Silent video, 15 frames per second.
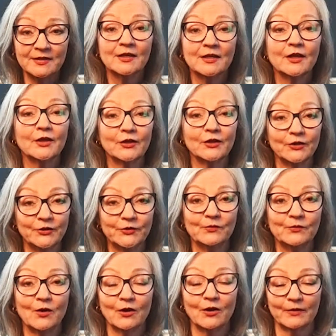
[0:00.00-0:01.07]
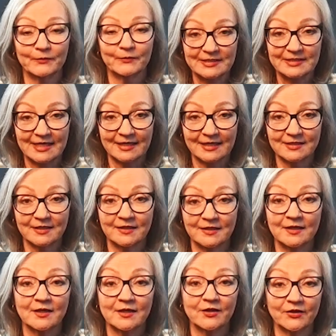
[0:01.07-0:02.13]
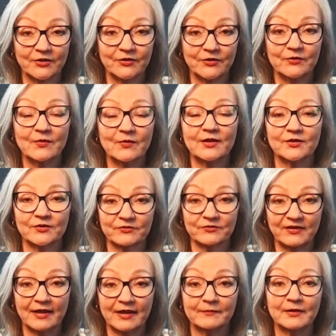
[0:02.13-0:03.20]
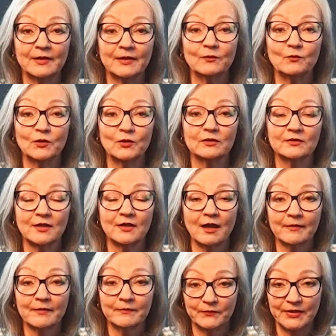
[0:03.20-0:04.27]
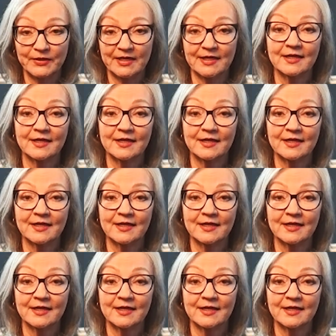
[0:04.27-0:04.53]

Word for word: you are protected. You and your family will not be